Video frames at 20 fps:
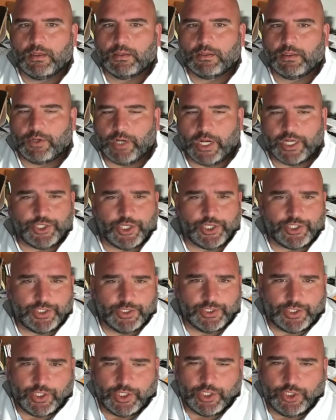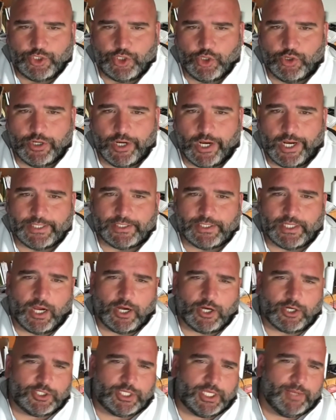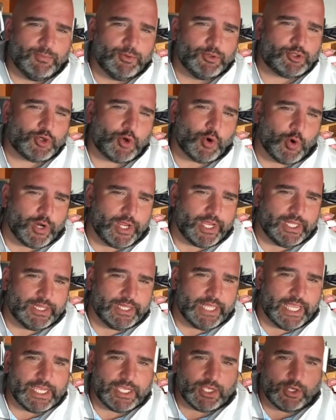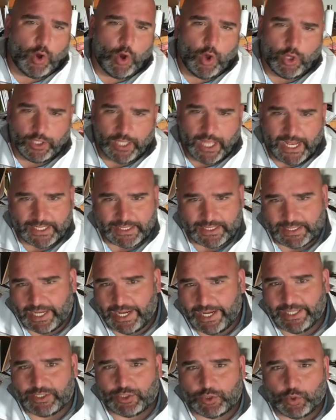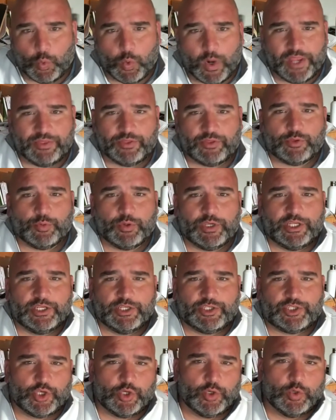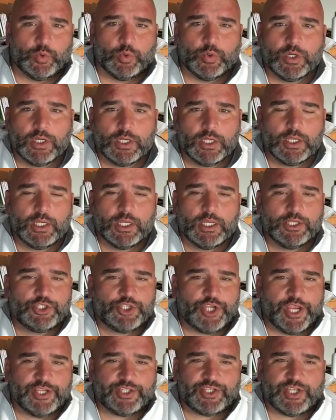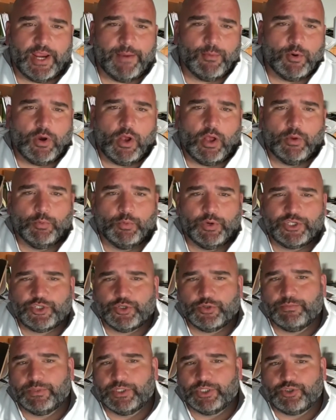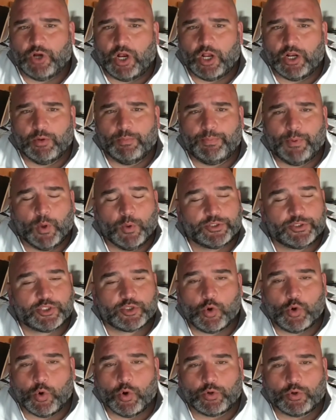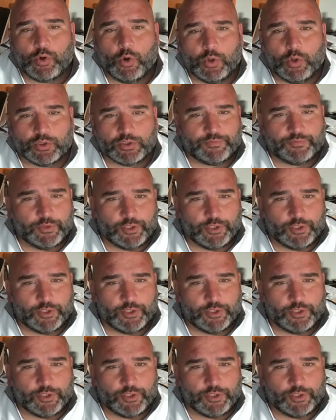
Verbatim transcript: Congratulations to the junior high soccer team who scored a late goal last night to win 3 to 2. Chase Amaral and Richard Madrano both scored goals for